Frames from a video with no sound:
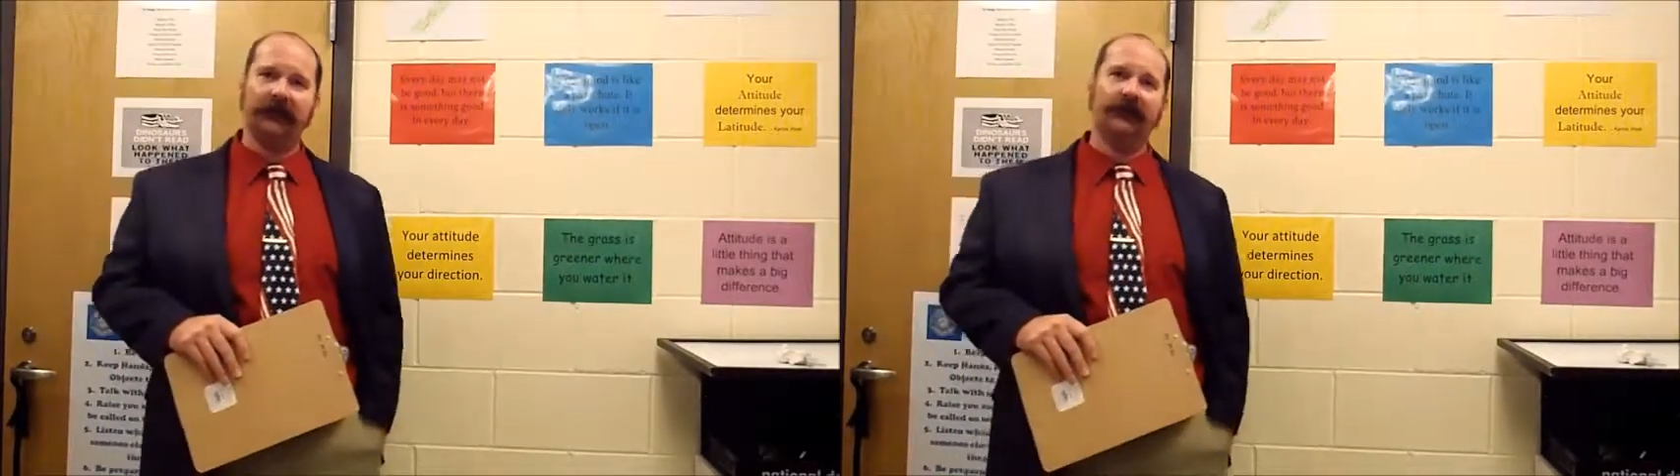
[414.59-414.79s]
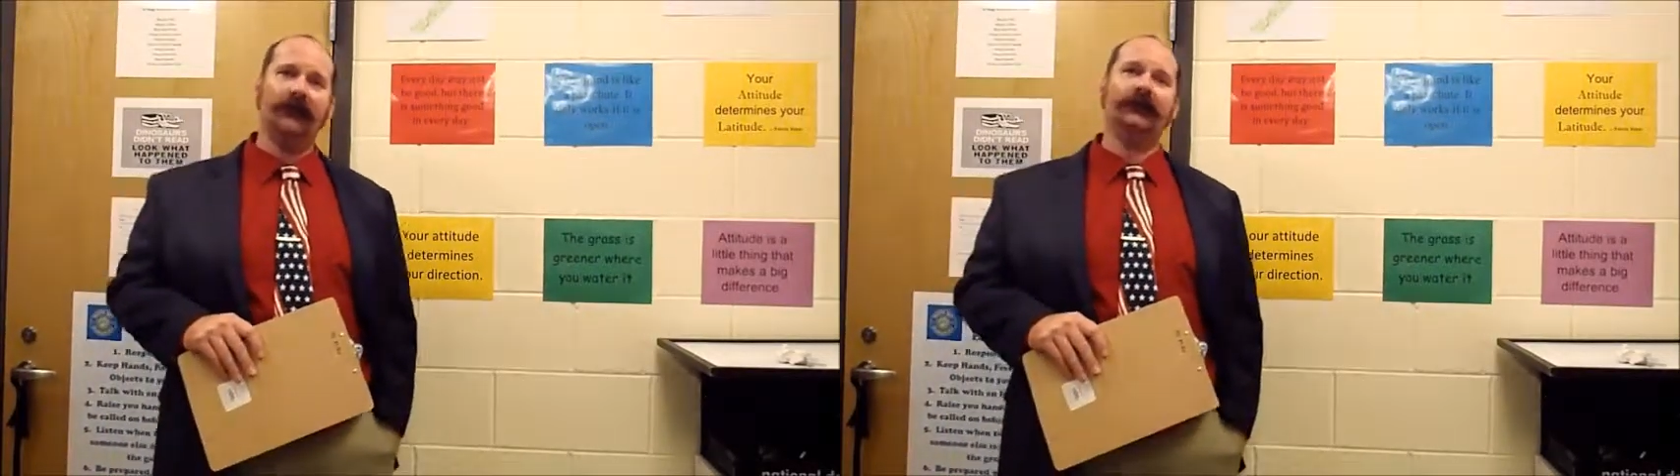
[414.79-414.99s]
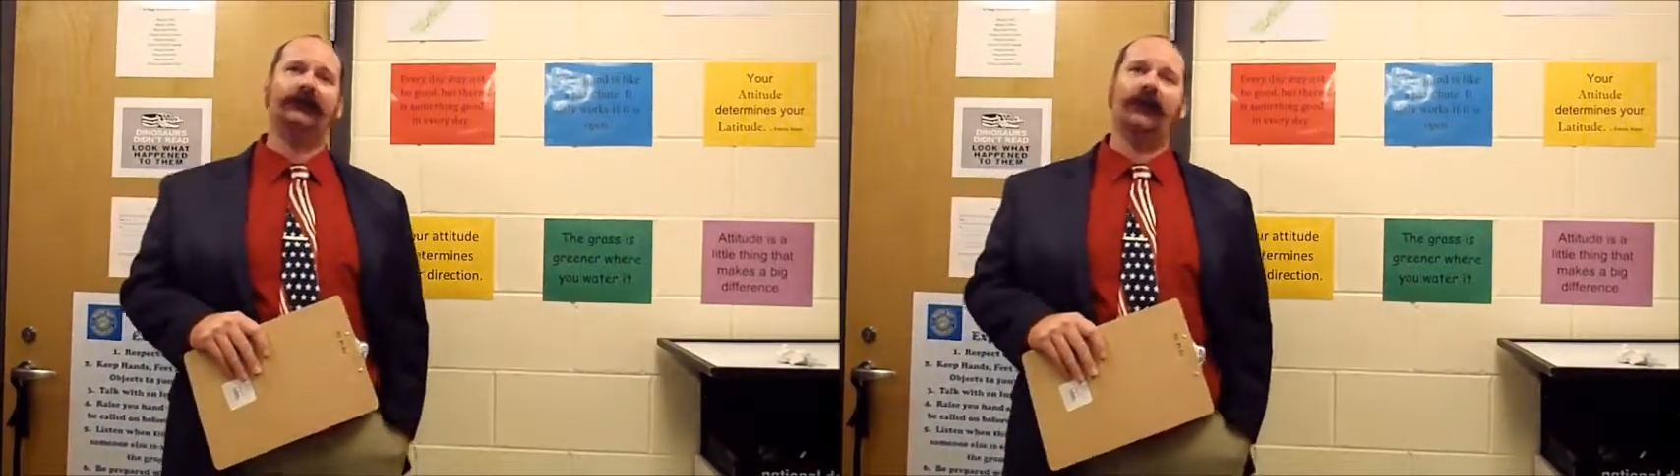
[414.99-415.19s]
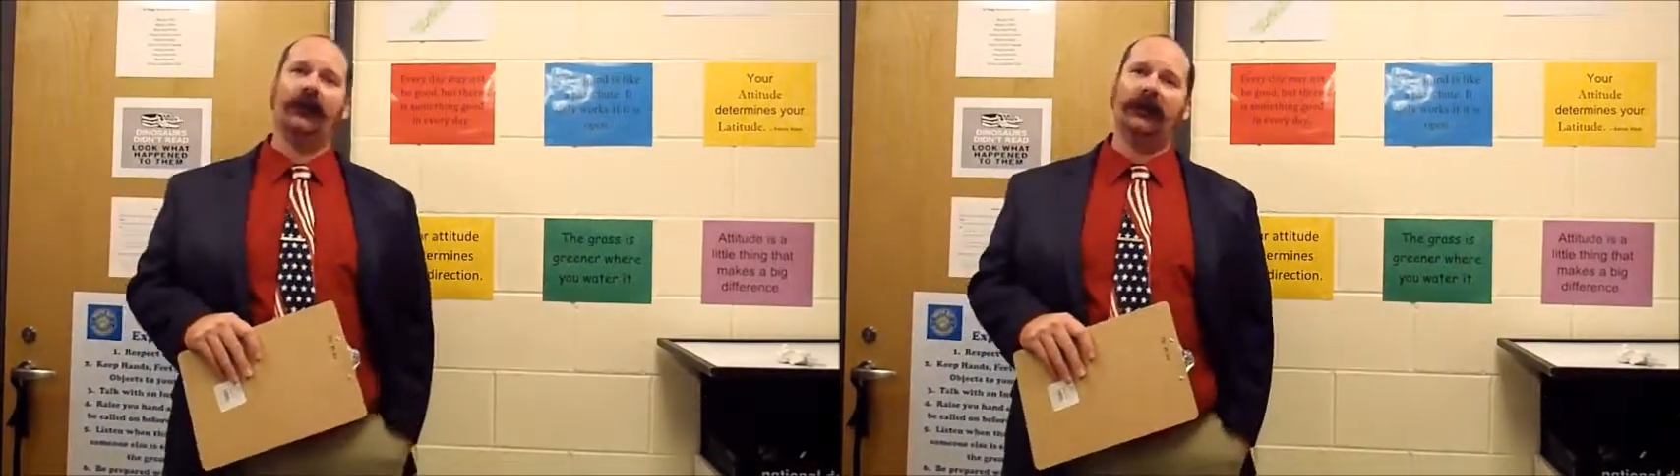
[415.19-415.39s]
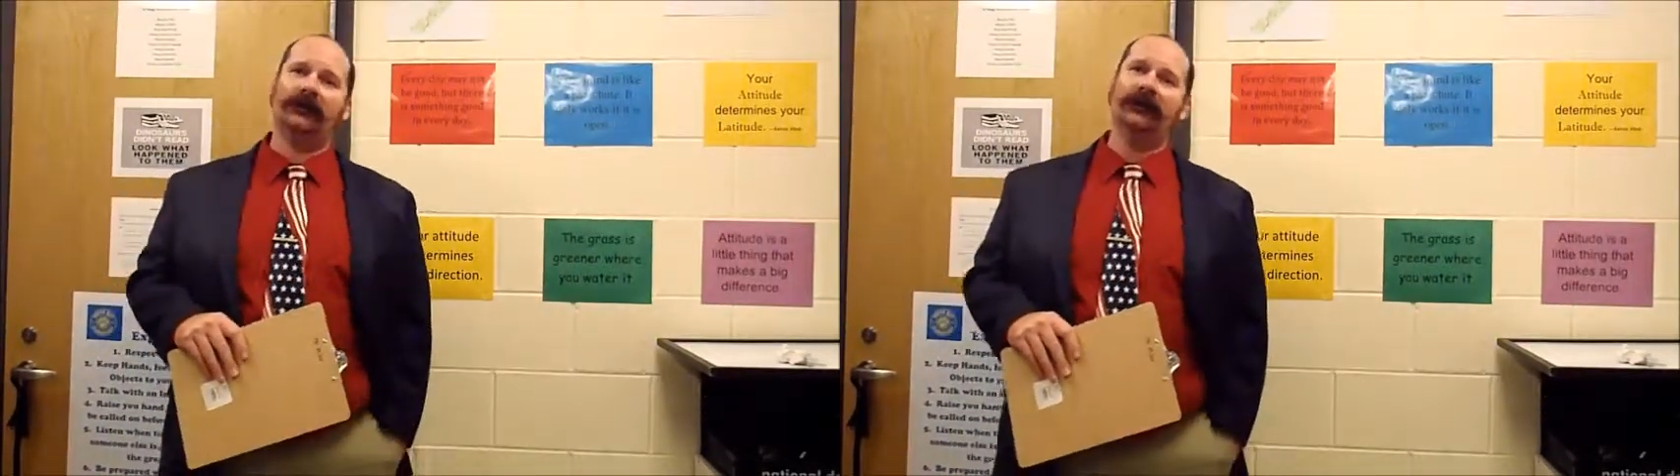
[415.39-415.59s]

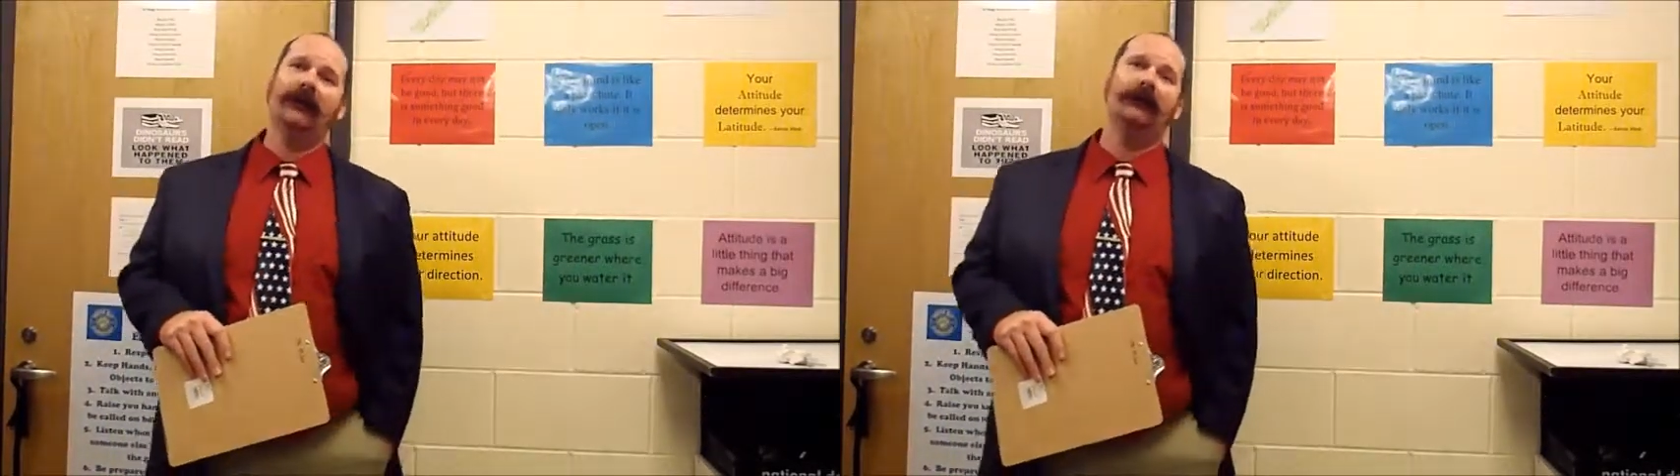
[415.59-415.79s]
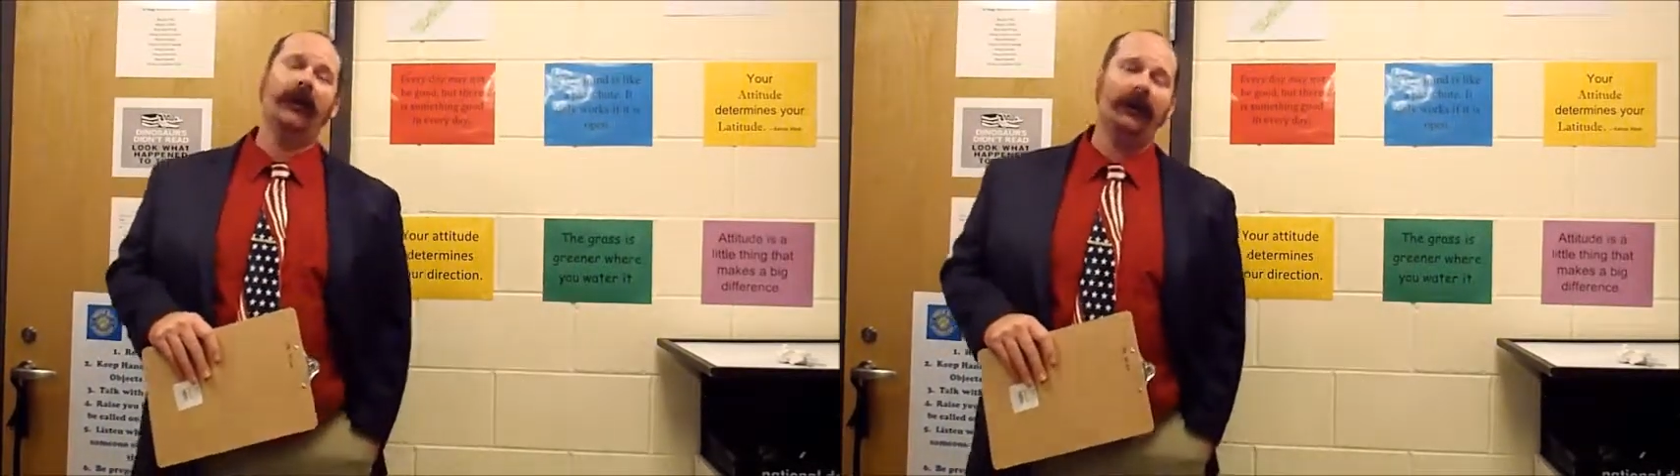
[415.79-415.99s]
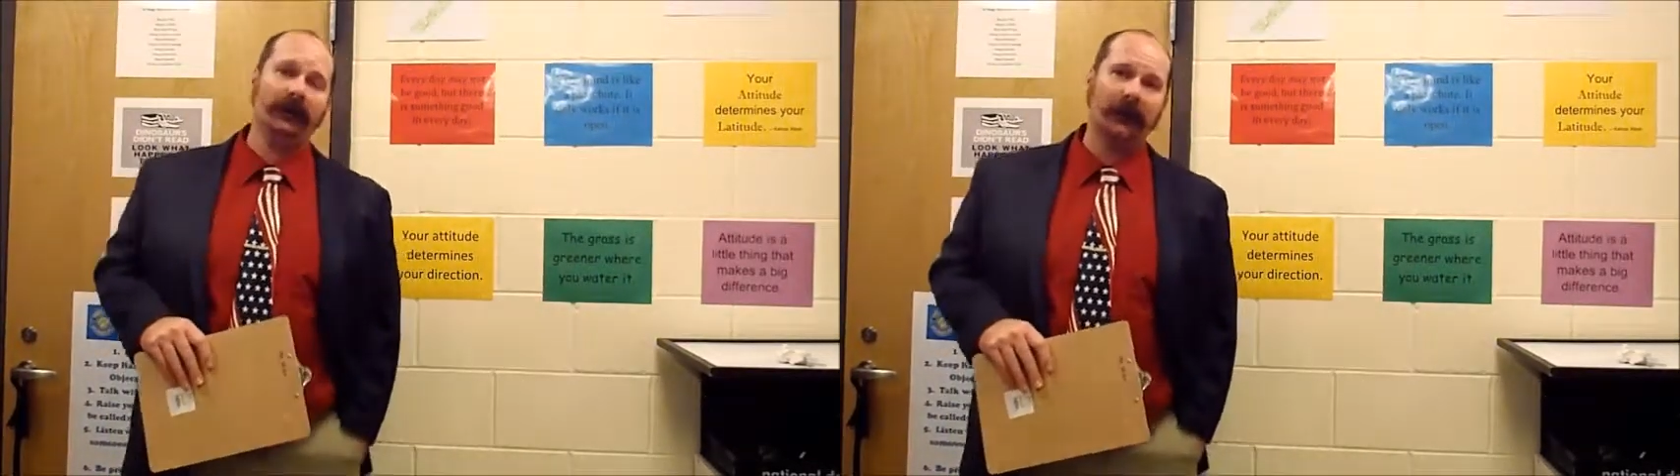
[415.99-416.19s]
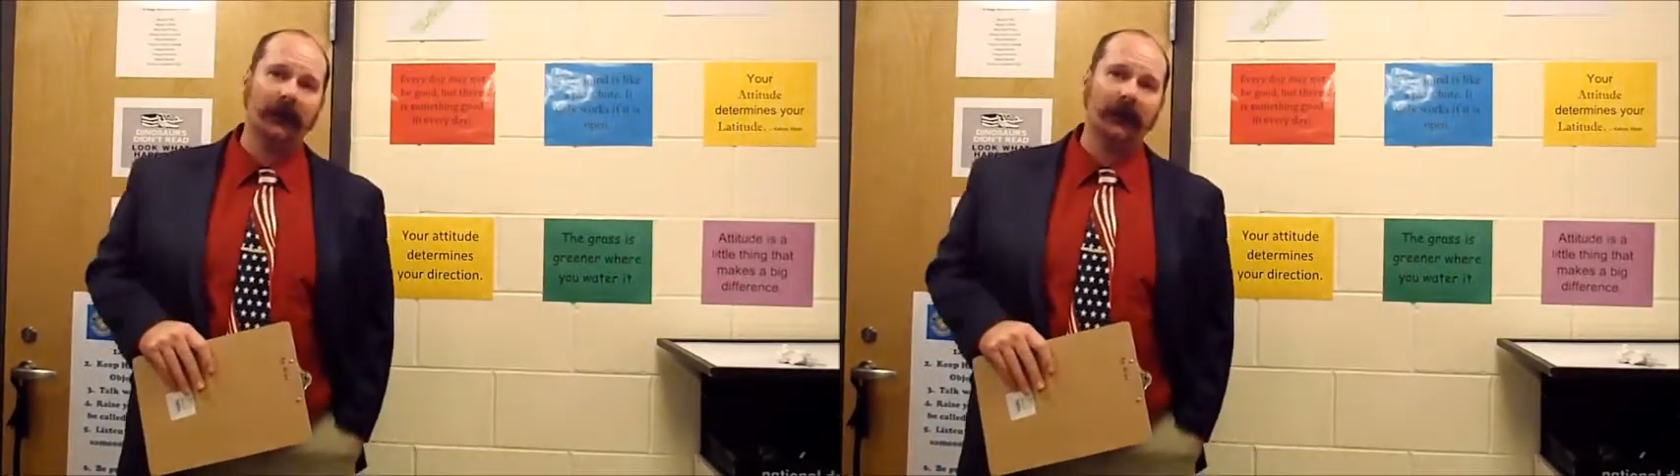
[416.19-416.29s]
superstar CM Punk